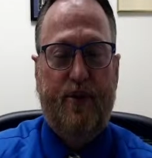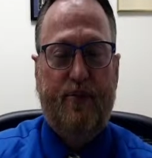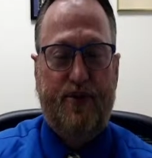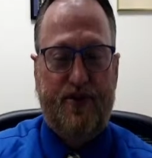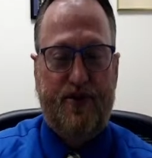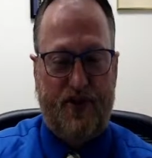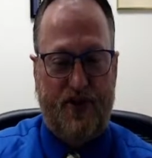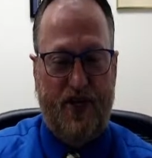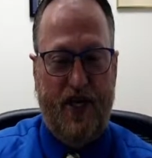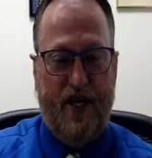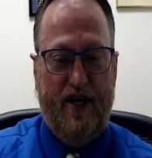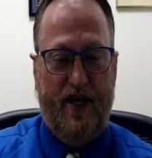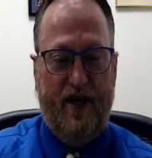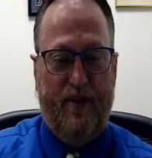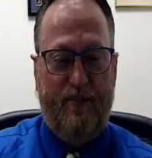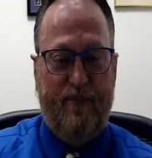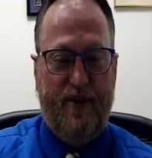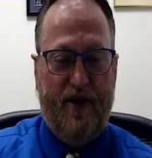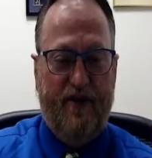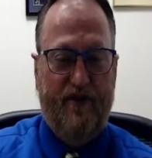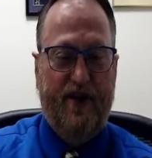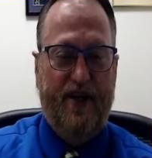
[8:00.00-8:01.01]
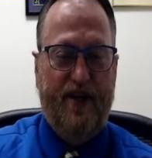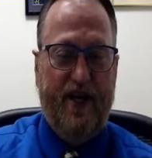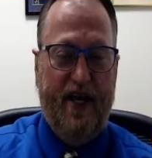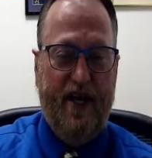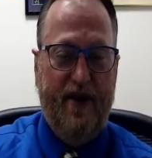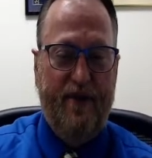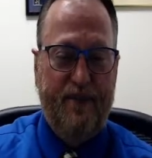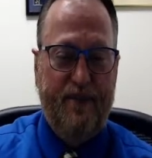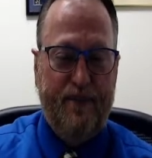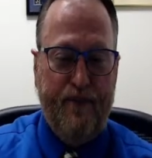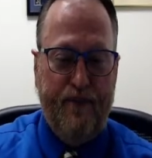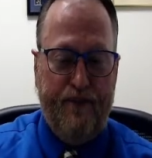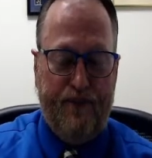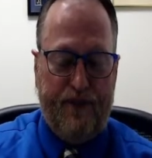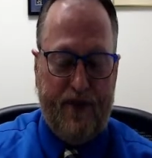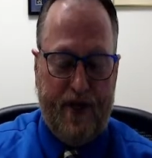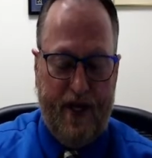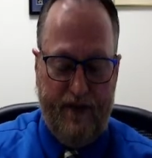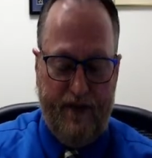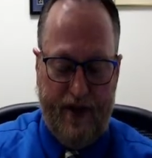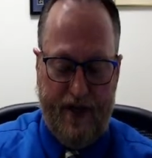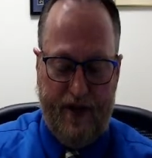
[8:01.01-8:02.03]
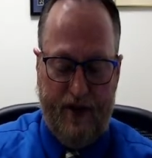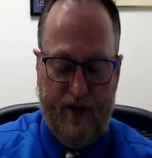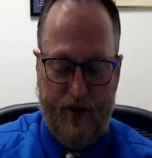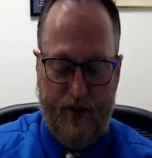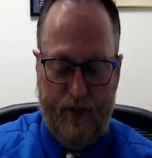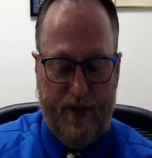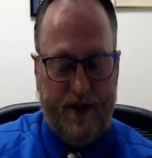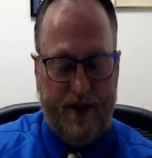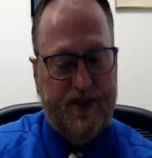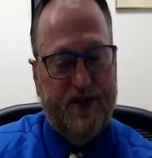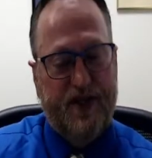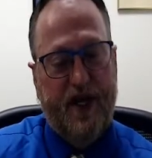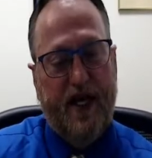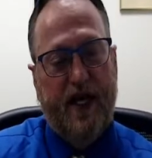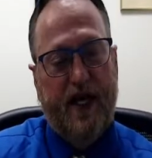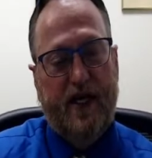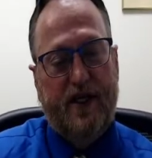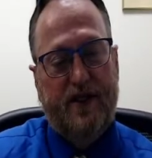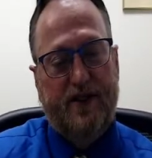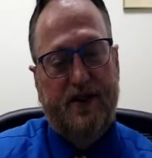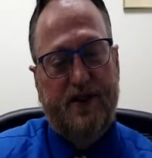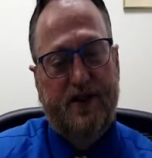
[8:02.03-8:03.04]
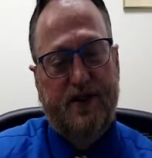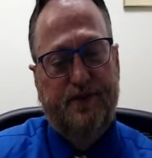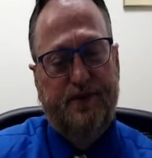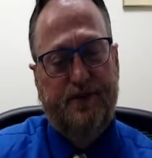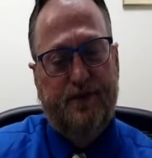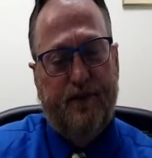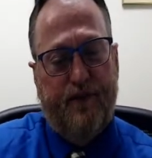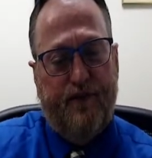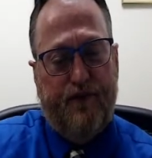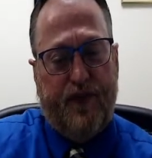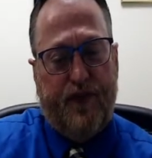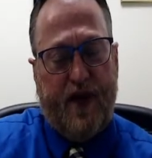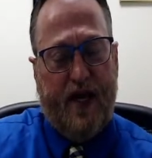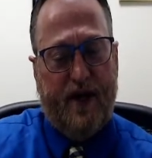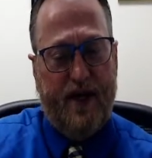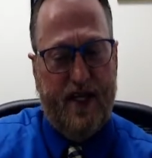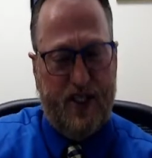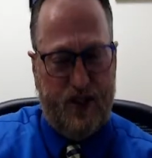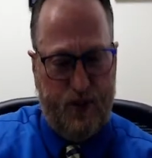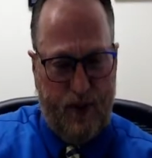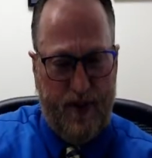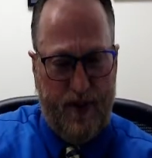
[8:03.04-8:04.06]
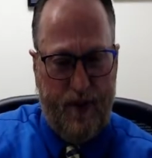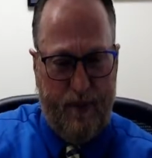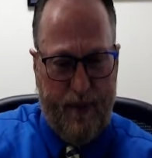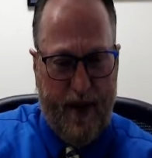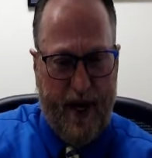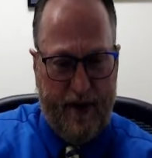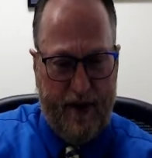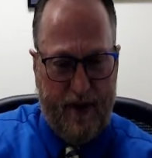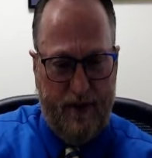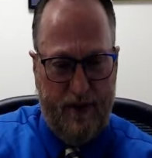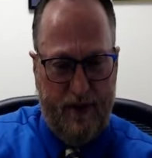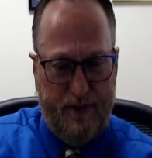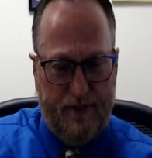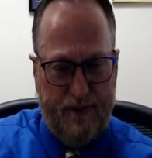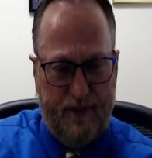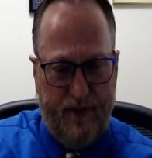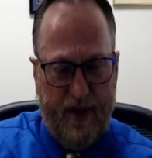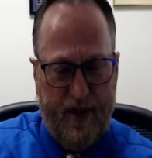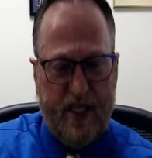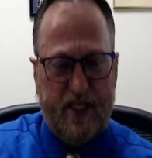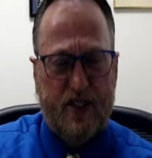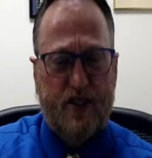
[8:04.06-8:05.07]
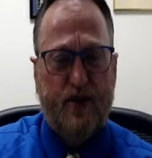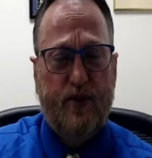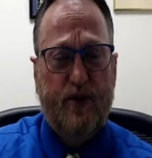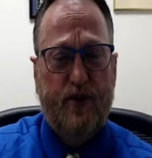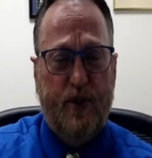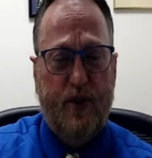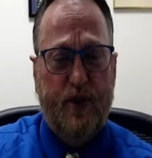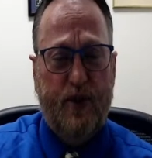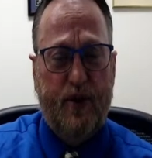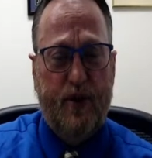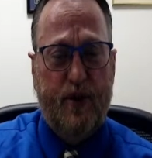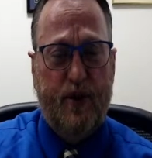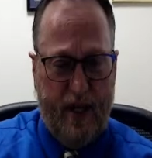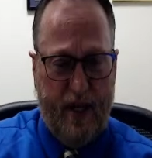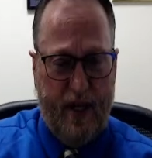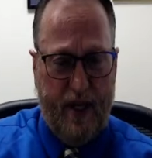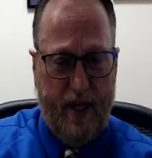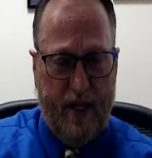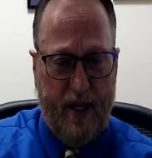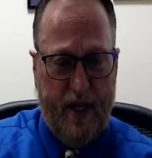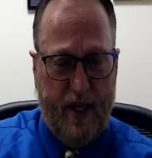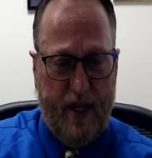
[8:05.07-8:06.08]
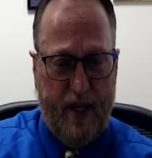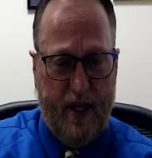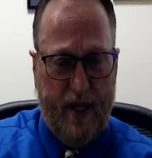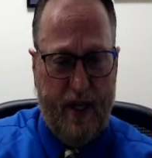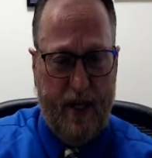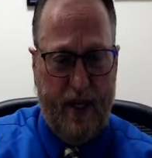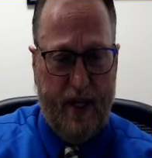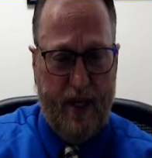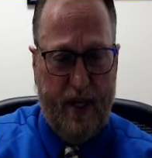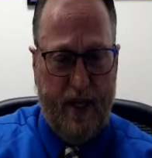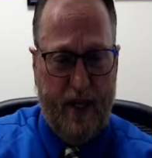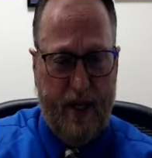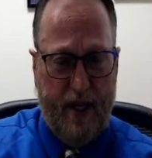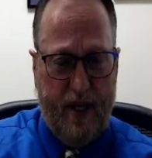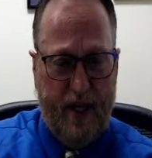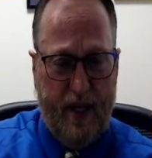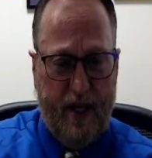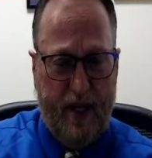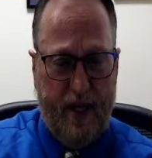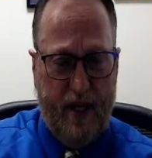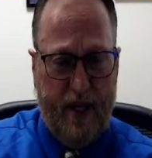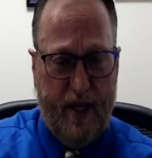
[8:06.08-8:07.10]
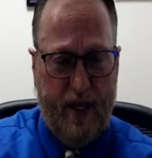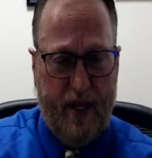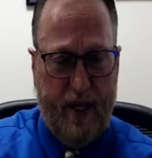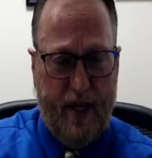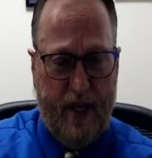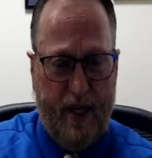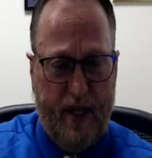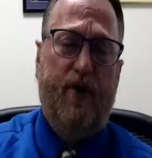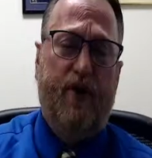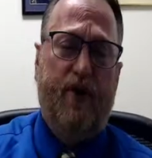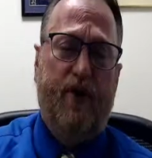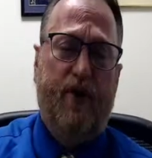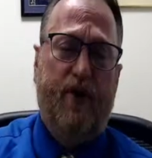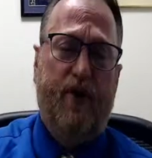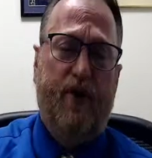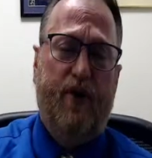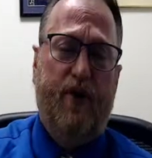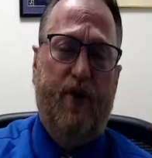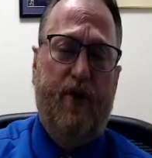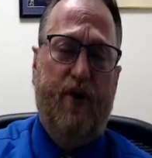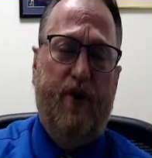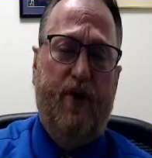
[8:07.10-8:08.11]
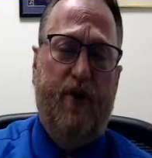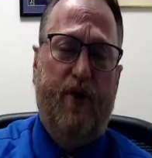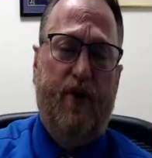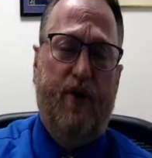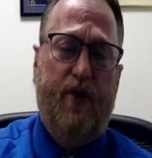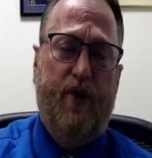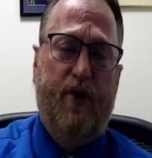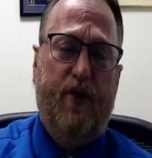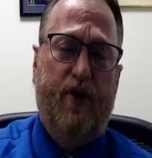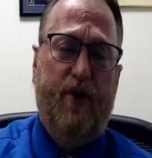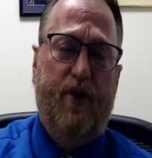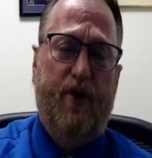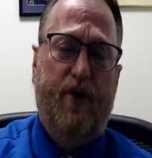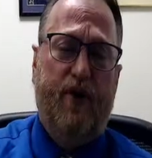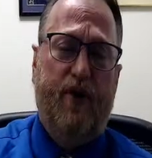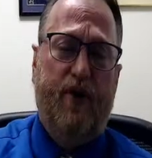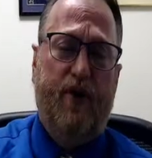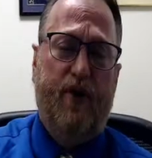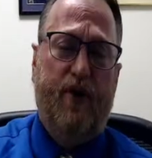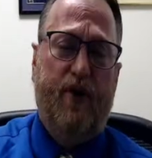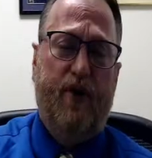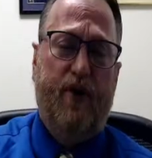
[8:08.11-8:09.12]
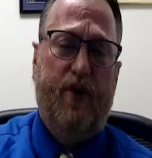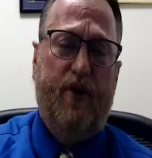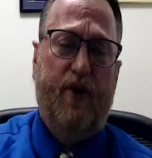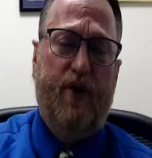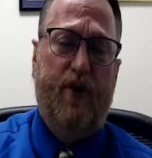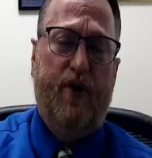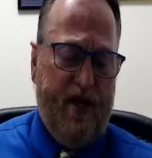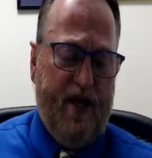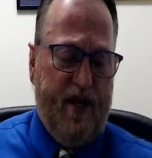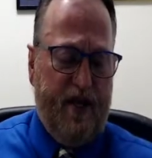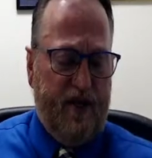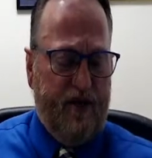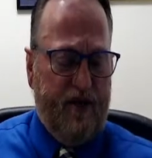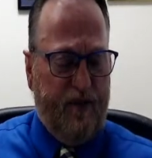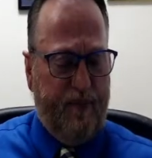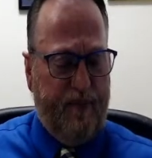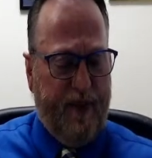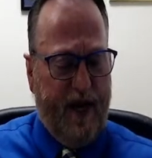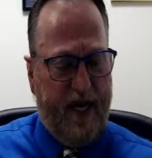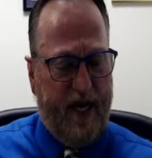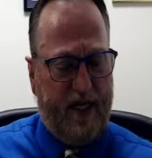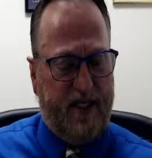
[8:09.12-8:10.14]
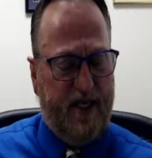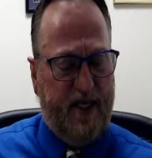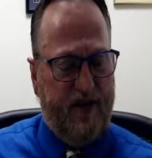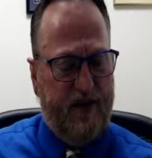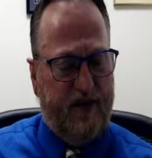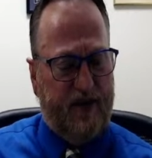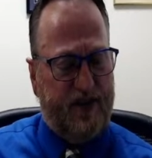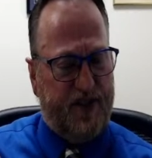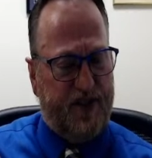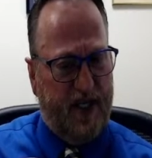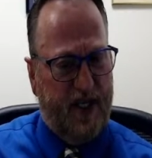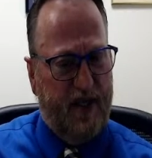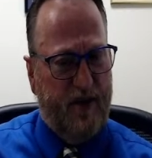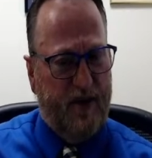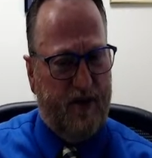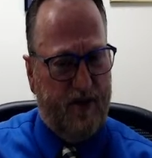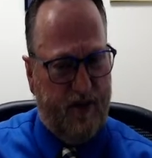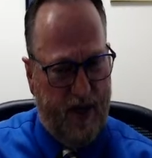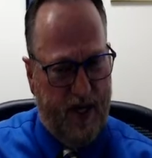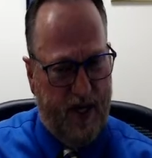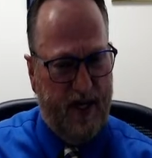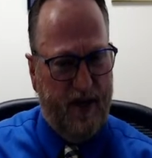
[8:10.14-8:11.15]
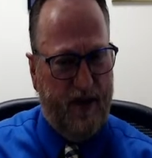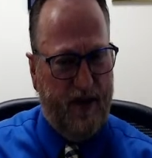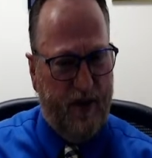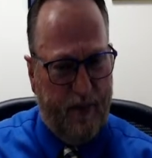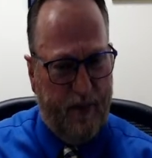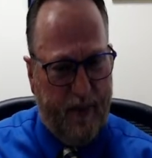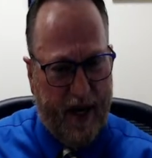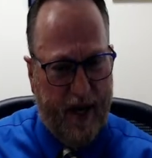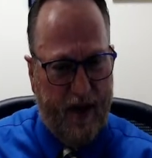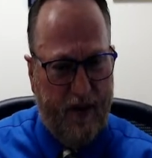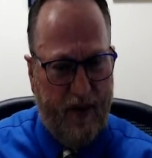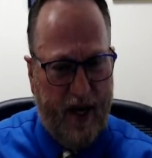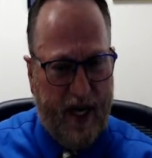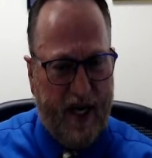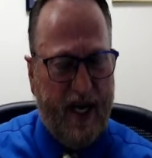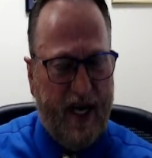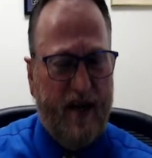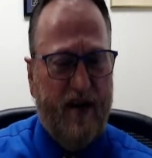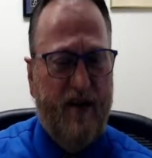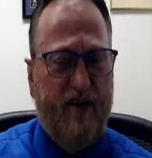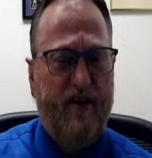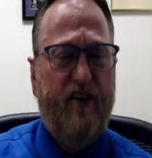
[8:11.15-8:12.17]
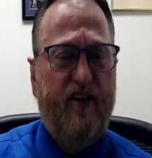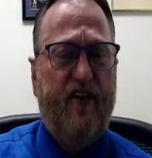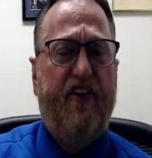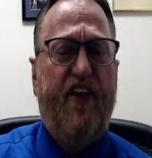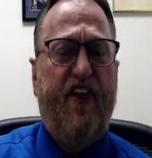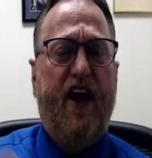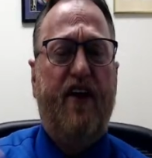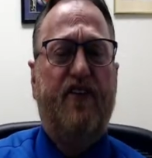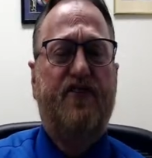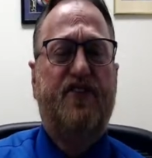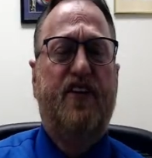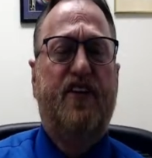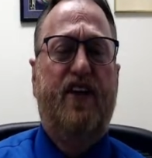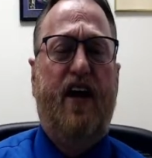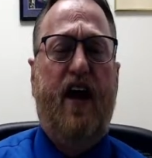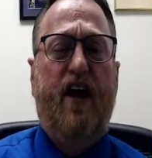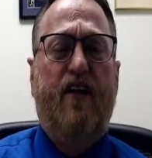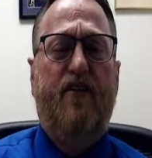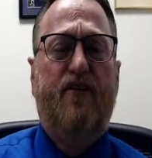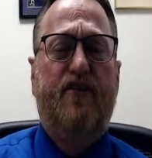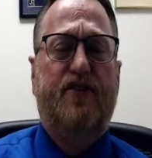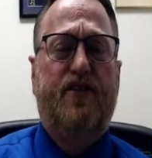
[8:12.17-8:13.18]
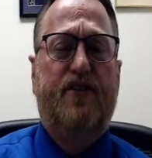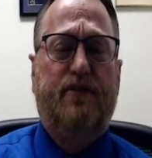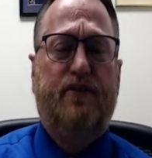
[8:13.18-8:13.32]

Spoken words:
set it up every day, and they don't know what's next. Let's win the battle. Let's learn to play. Mine was first corporation was Helping Hand Industries. You know, back then they're sending credit in the mail. I got $100,000.